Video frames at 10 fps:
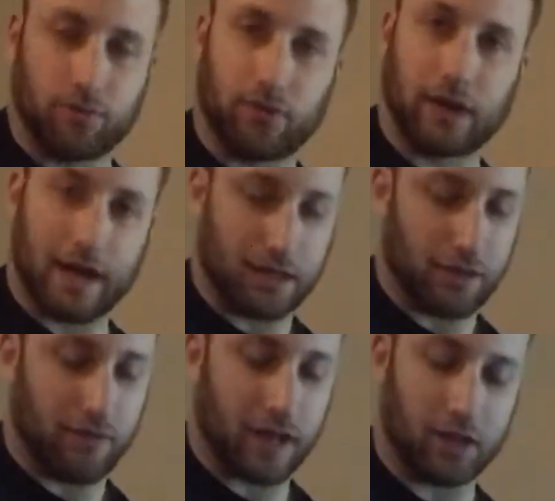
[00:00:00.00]
forgetting
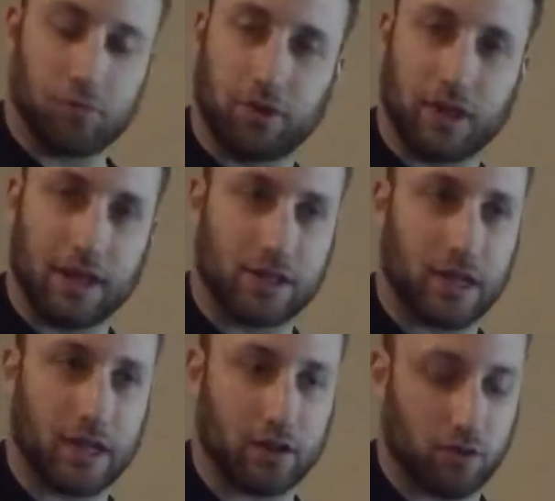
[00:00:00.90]
the fact that you play that
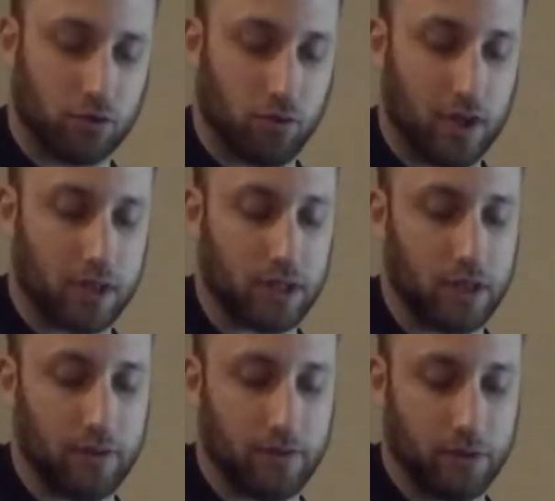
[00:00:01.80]
second note twice,
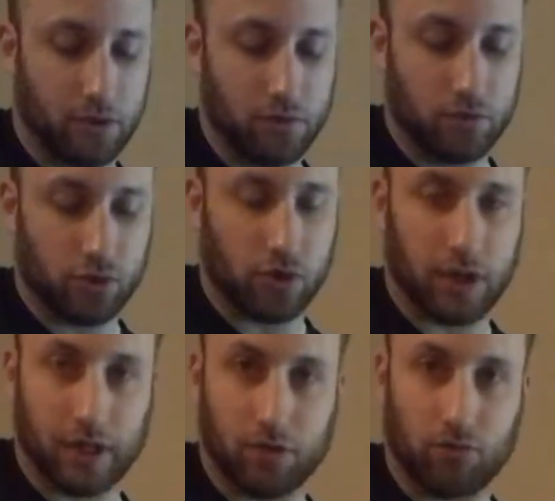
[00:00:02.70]
if you just
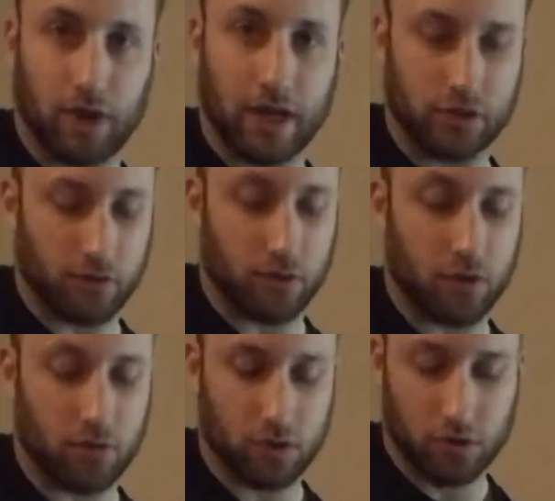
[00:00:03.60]
look at the range of
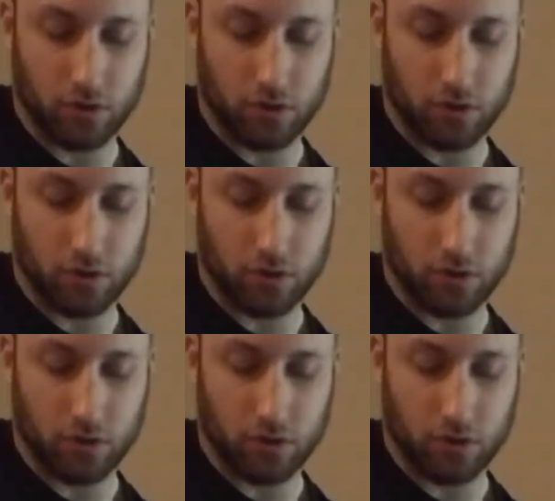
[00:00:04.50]
notes,